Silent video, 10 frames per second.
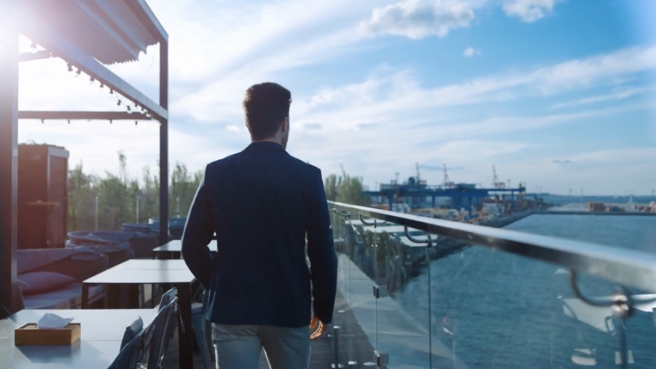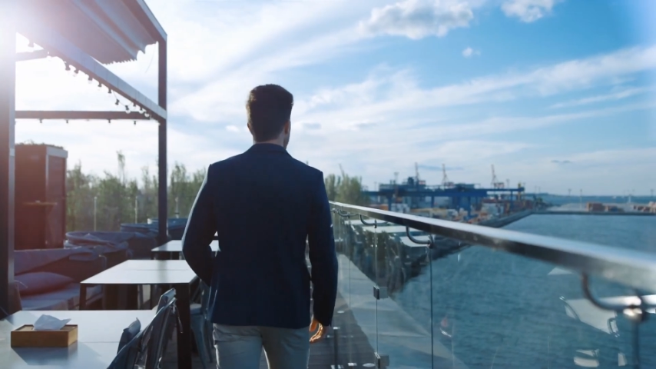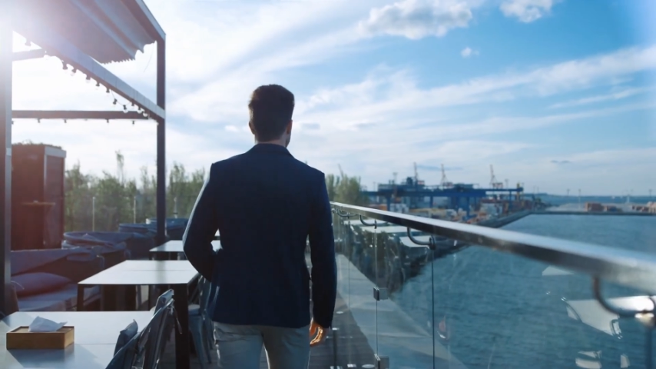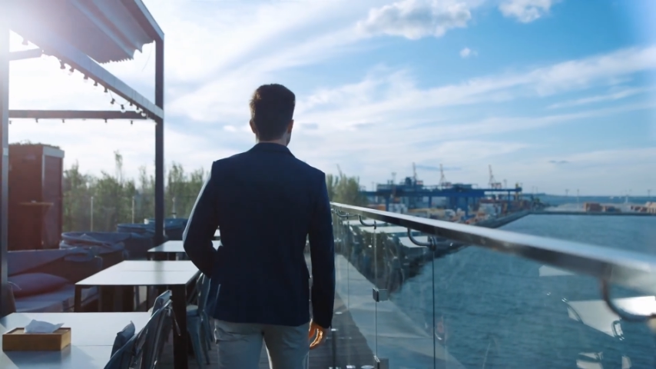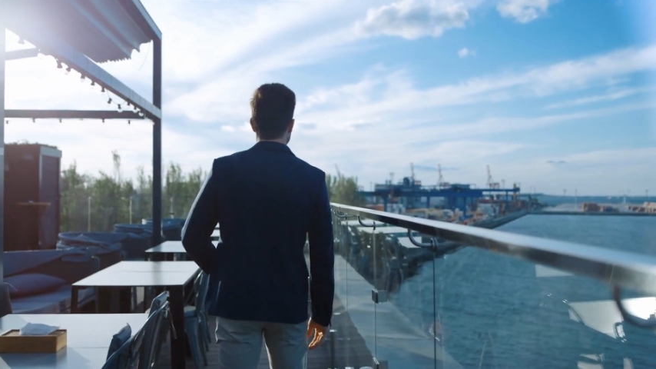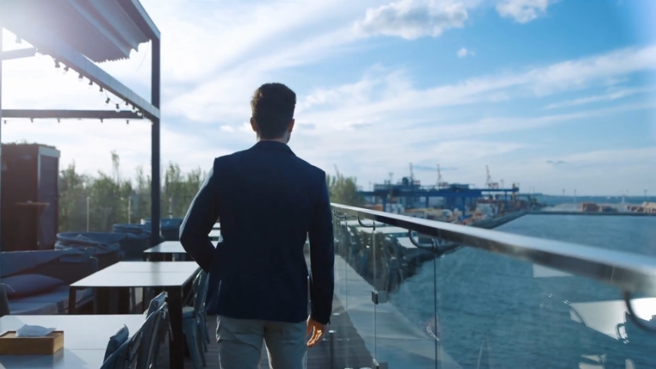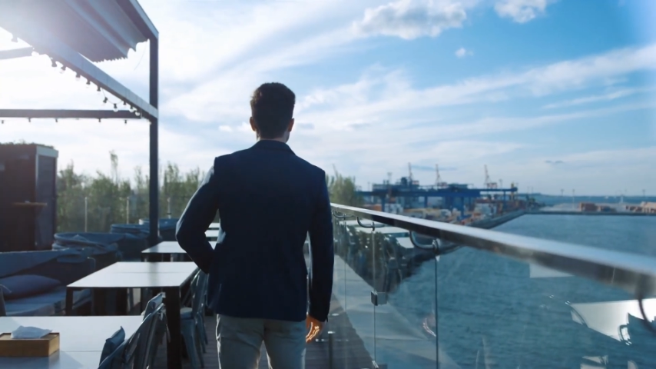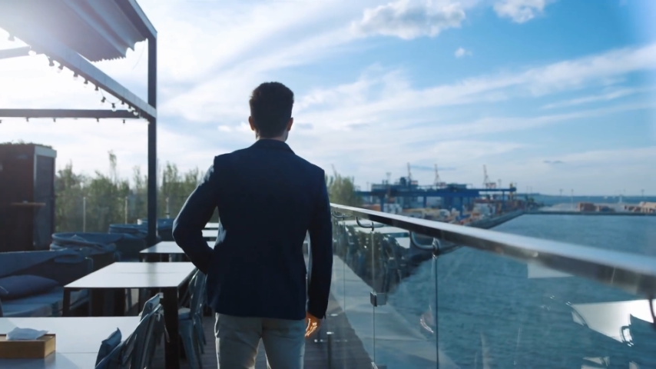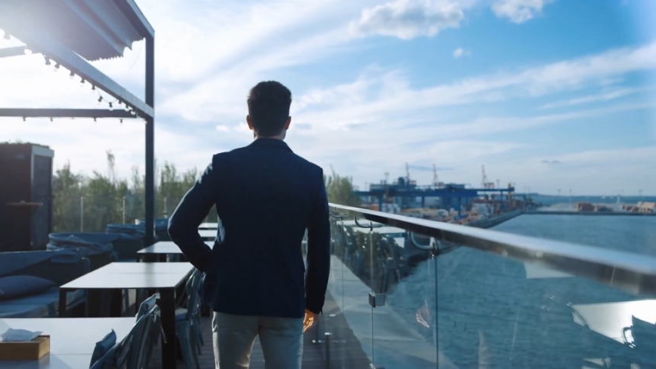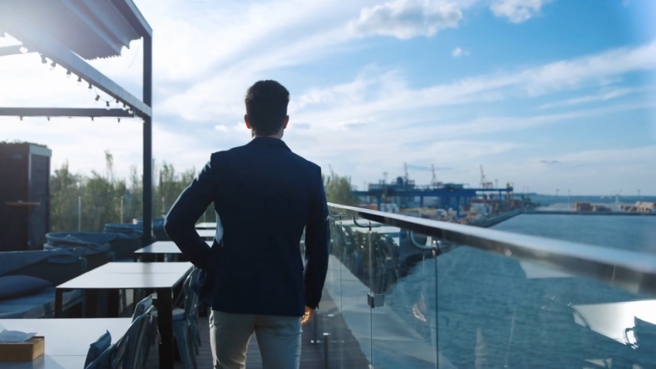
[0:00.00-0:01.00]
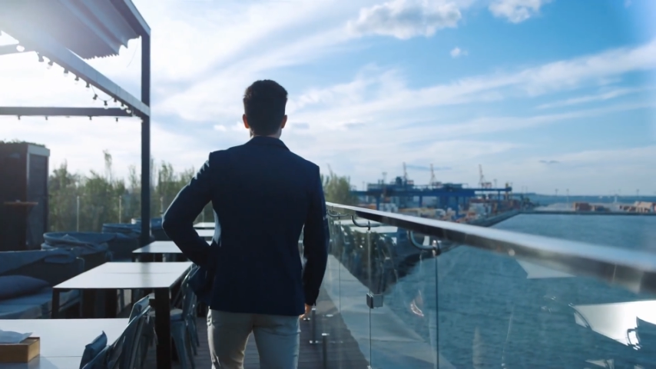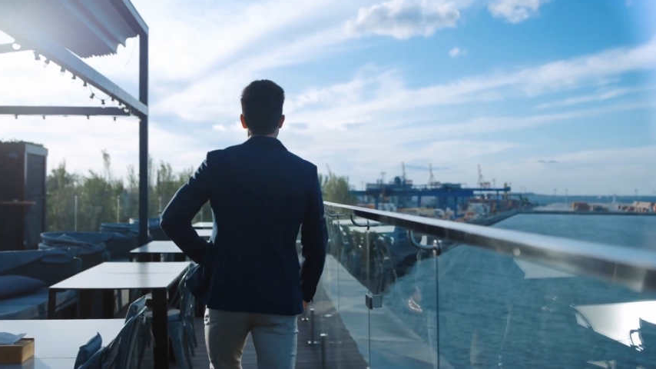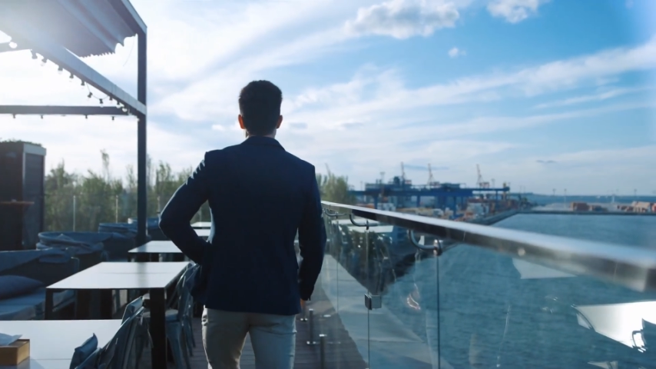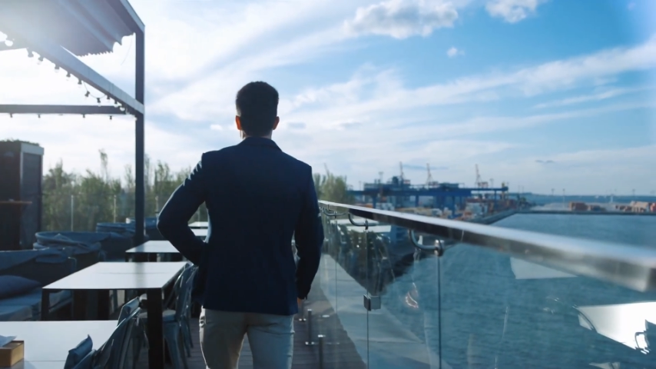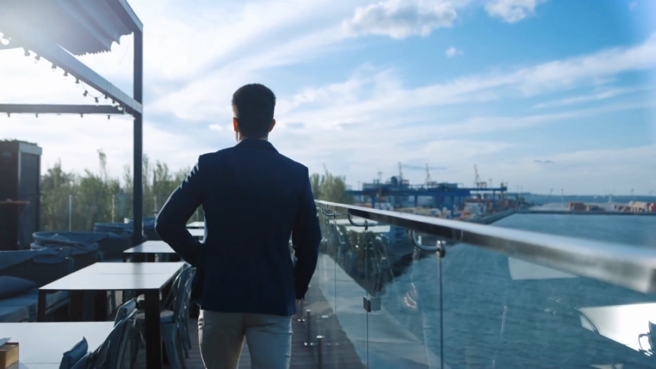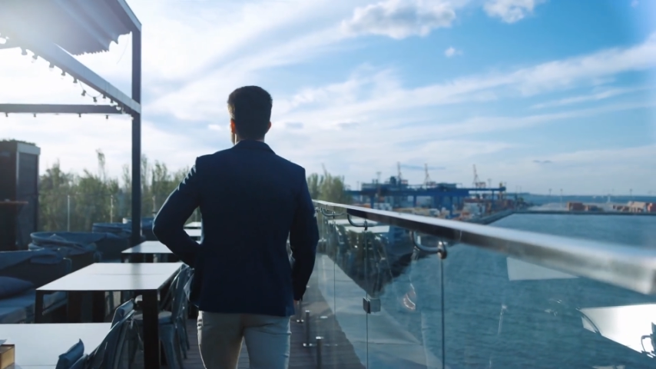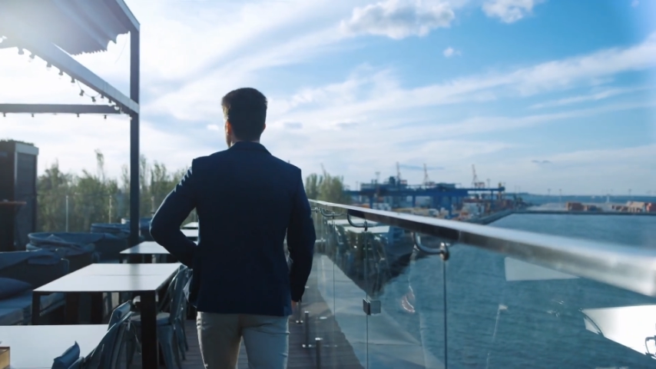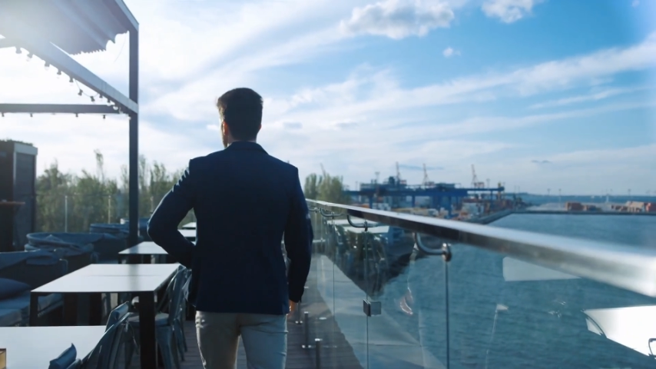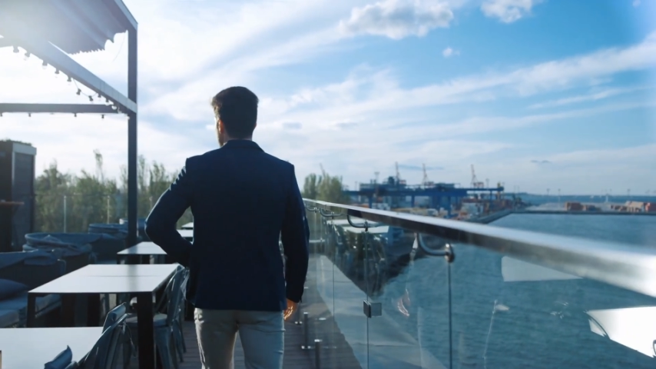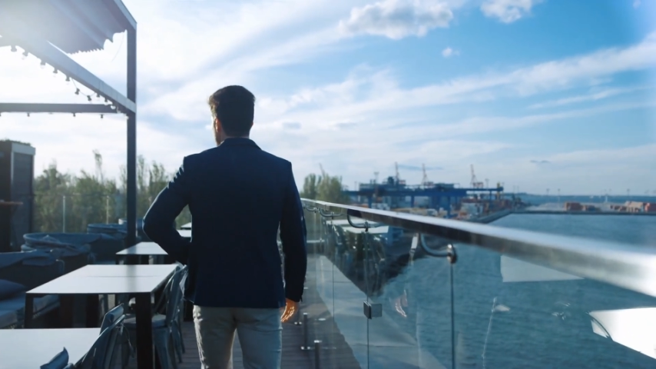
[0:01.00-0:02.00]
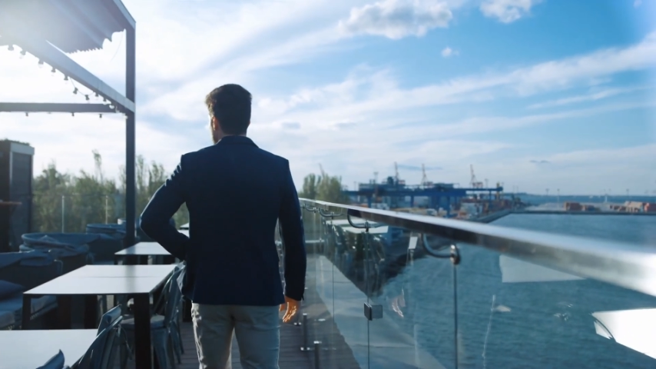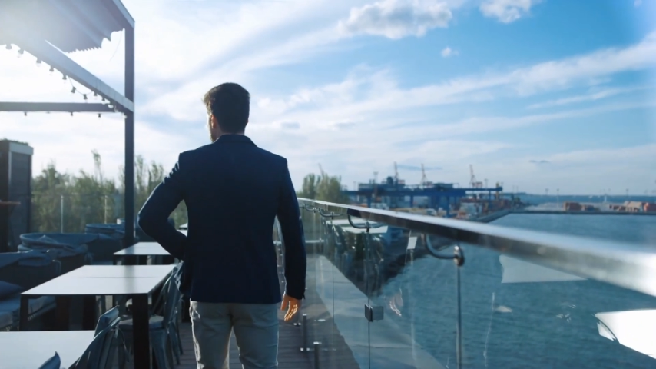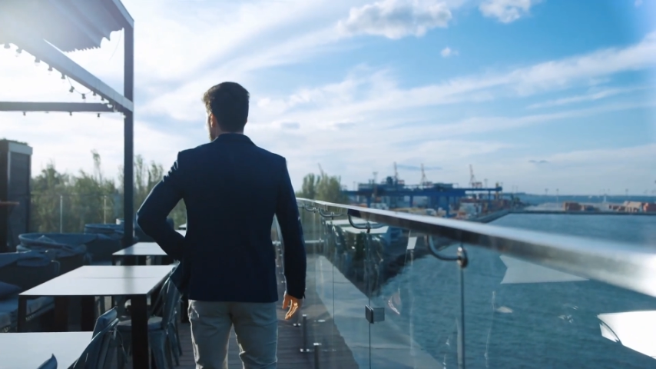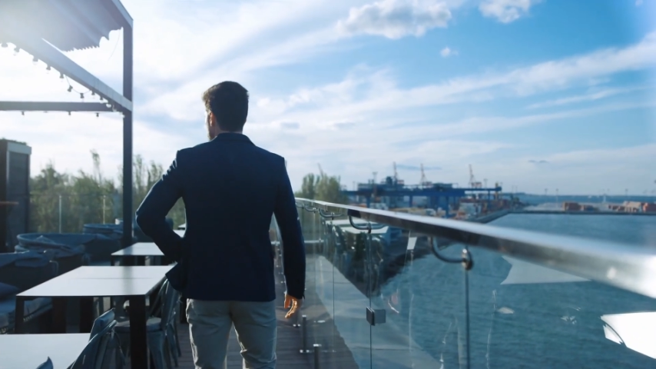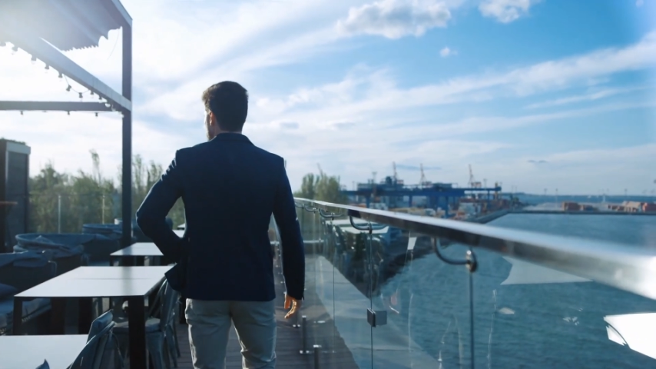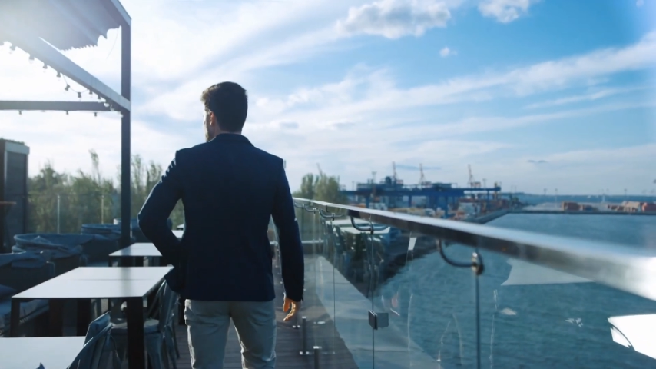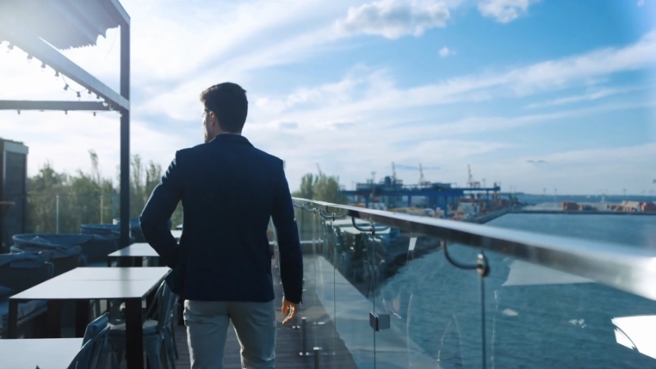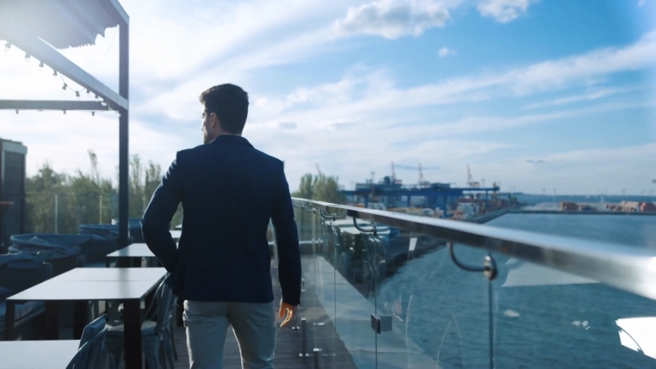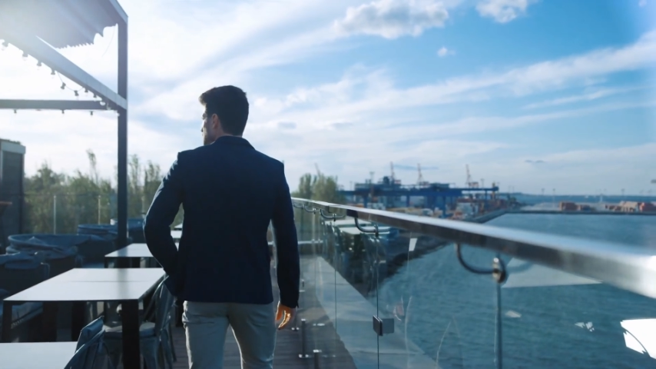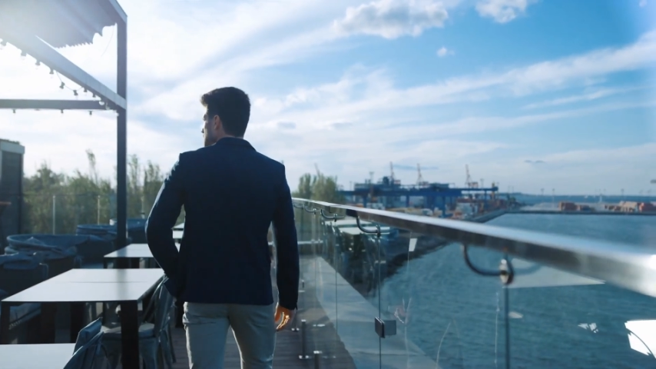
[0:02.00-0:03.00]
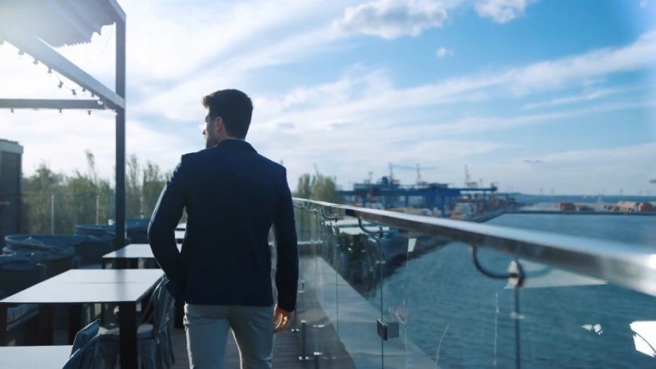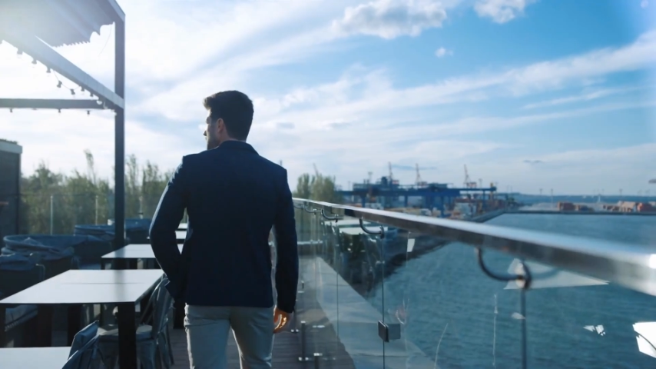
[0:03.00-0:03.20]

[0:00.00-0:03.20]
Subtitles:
[unreadable: no face in view]